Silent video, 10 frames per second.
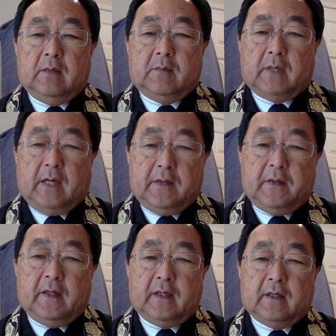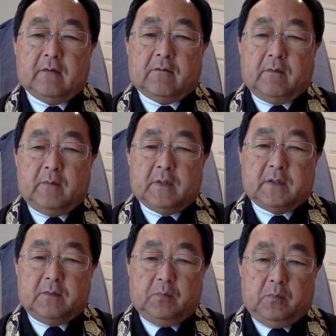But I think from
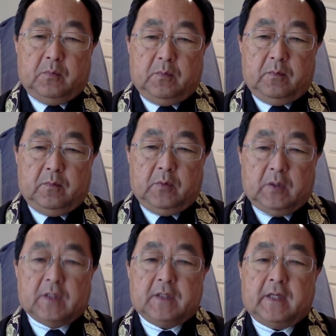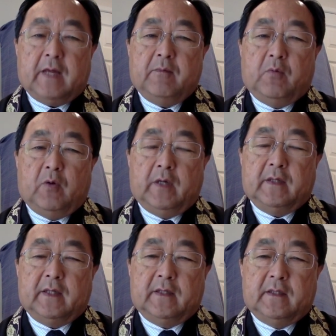this Buddhist standpoint
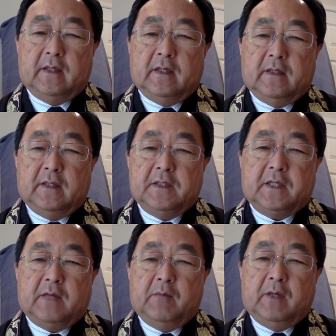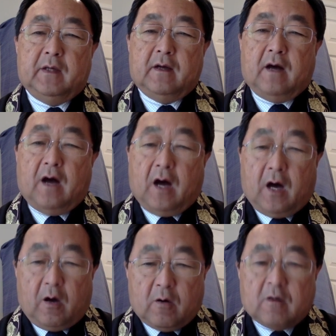that this can be
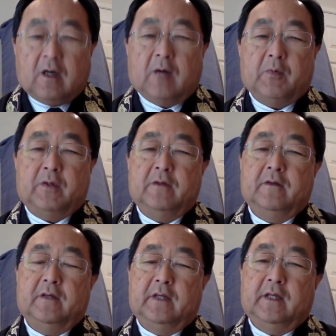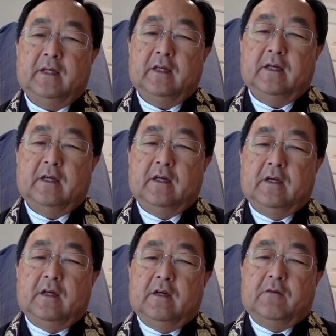our opportunity
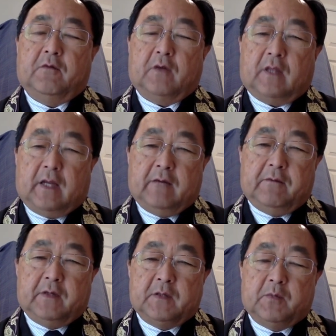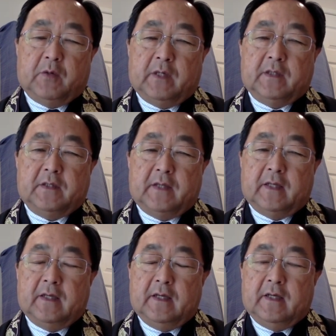for a life experience
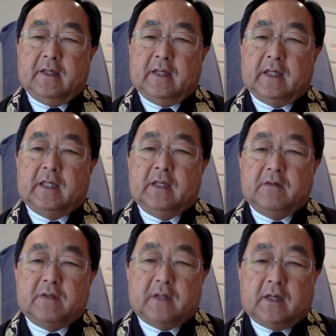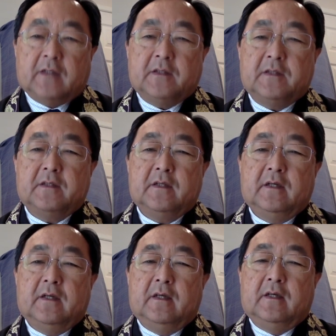that gives us
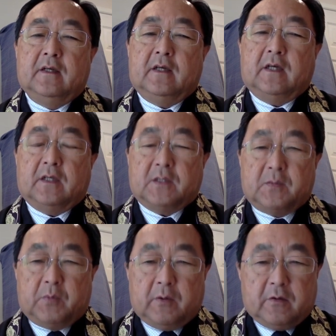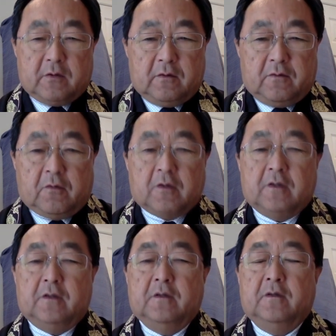a spiritual
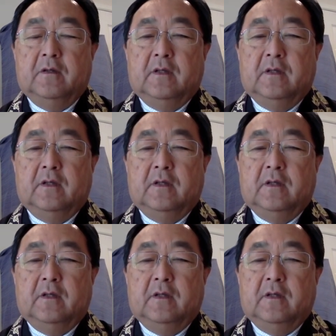fortitude,